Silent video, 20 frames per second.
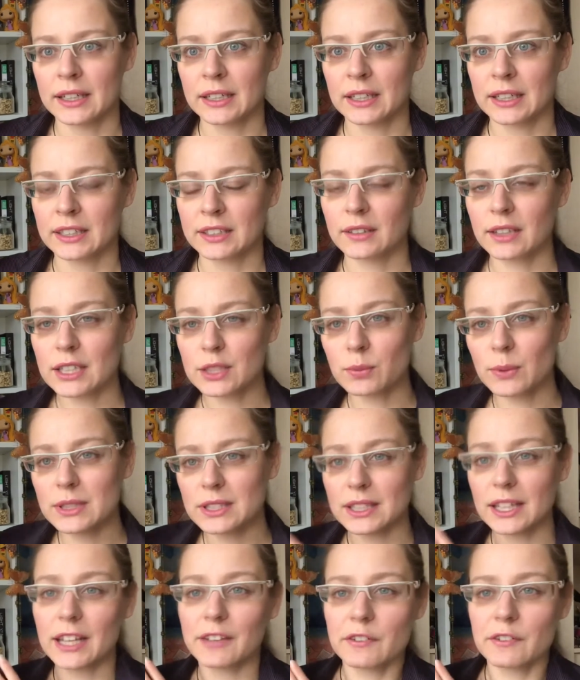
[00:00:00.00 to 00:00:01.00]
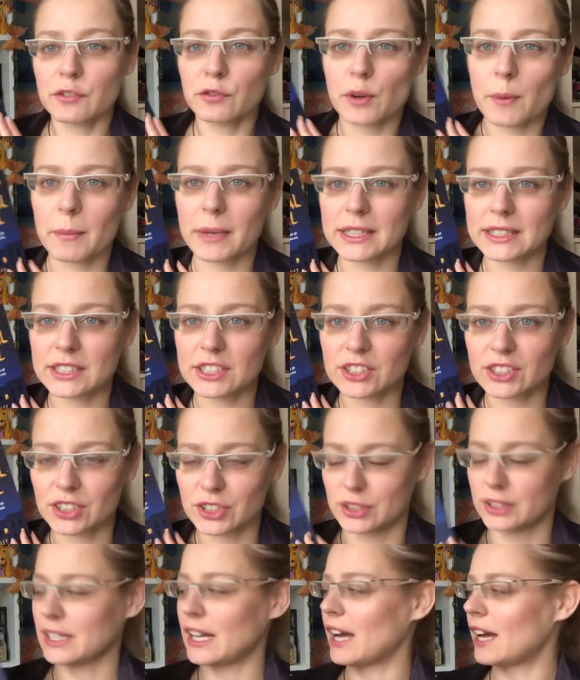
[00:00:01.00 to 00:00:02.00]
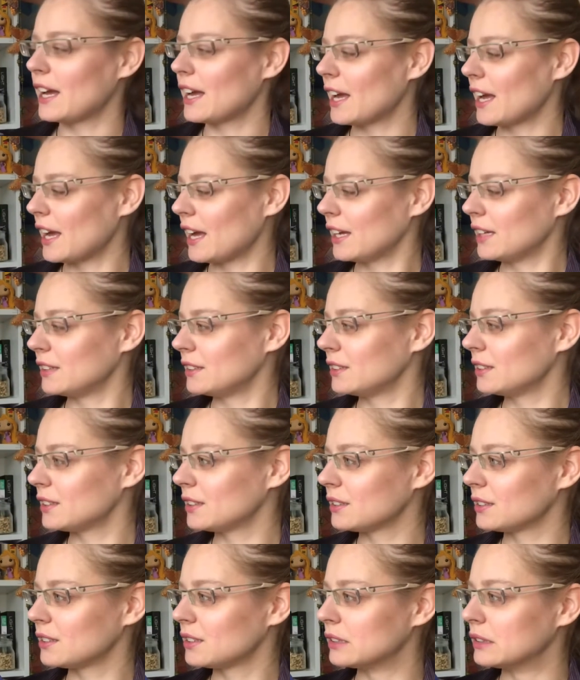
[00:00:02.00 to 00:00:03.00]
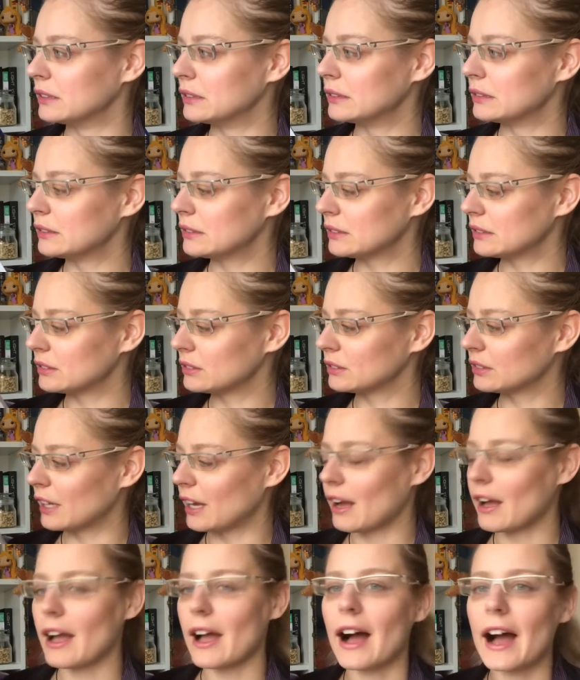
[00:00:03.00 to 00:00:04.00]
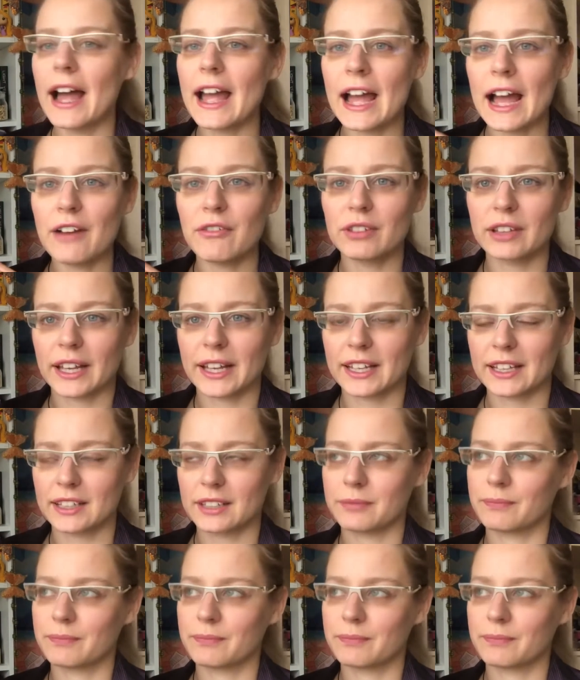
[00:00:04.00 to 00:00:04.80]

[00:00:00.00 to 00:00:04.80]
This was a gift from my sister, and I have like